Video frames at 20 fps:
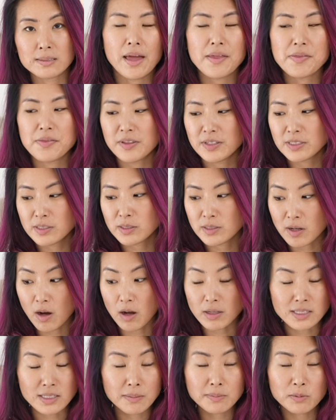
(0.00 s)
And this
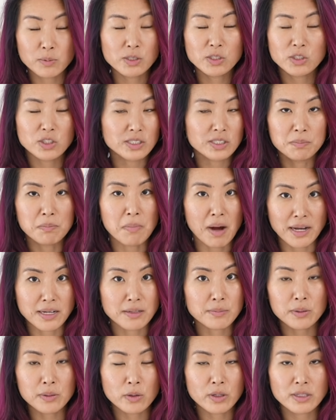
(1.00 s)
concept was just
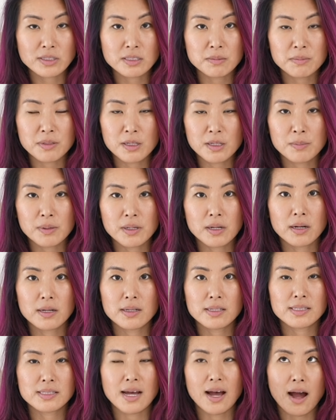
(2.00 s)
mind-blowing to me
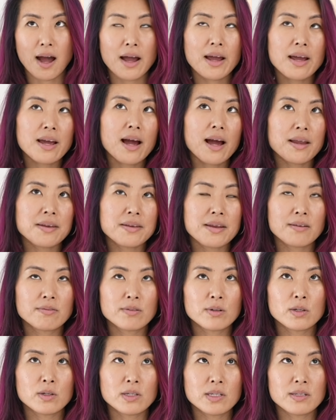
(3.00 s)
because I
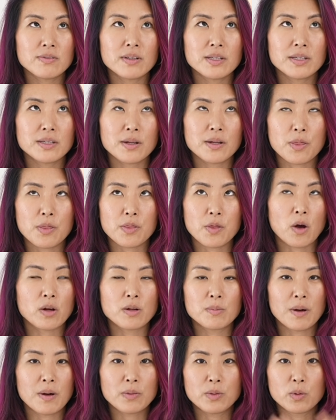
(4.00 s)
never even thought
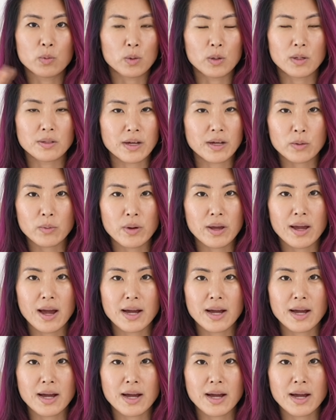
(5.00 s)
about the world that way.